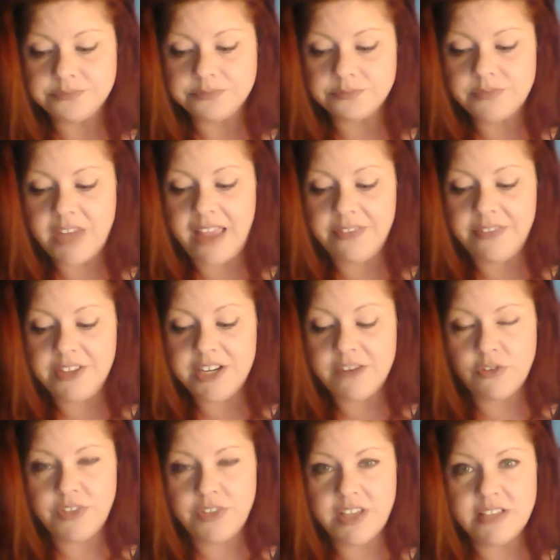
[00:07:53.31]
and the different
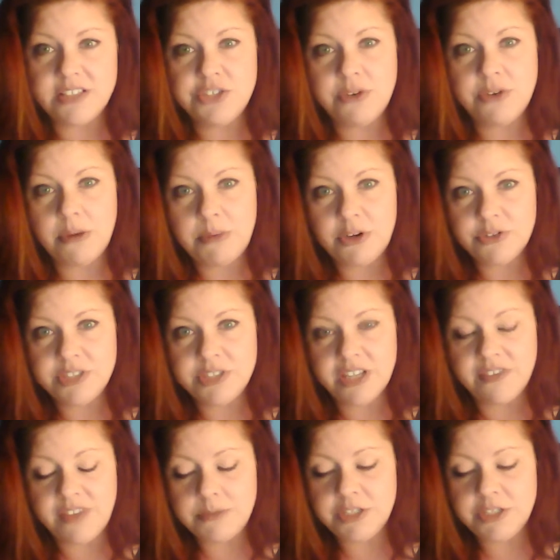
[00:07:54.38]
things that you open yourself
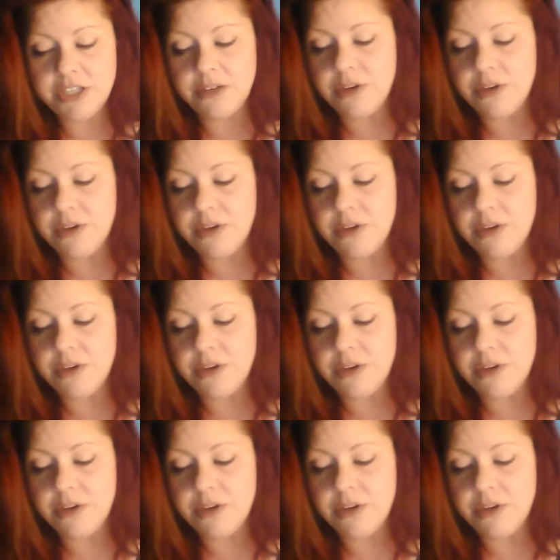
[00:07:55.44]
up to.